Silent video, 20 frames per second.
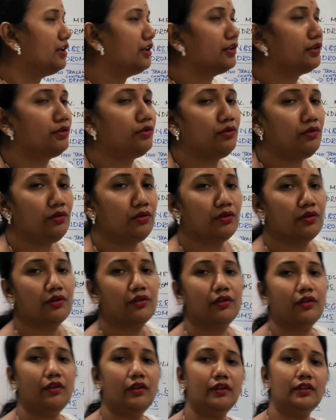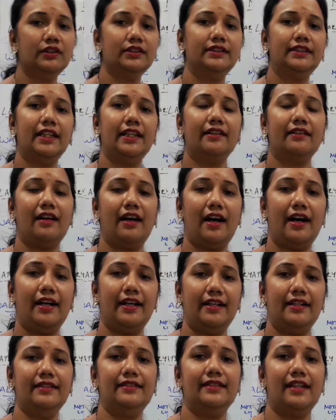to close their
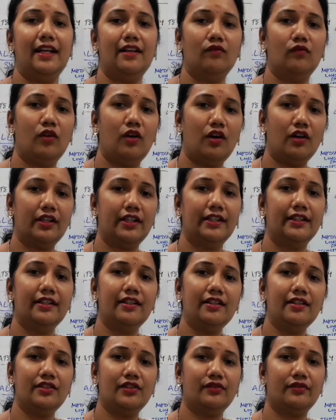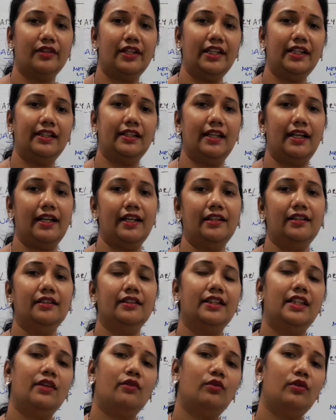eyes and walk in a straight line,
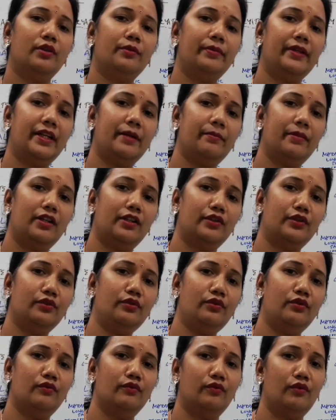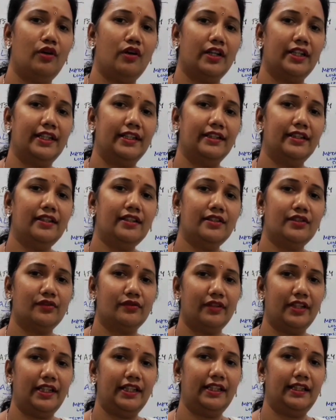they won't be able to walk in a
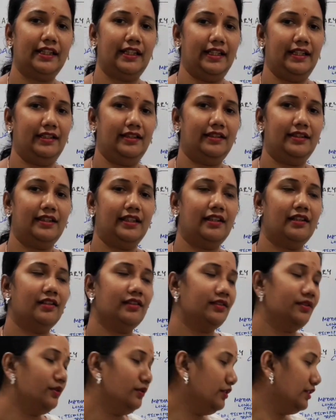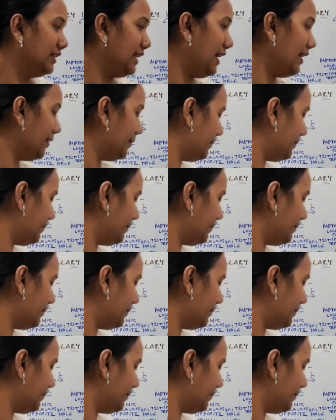straight line. So that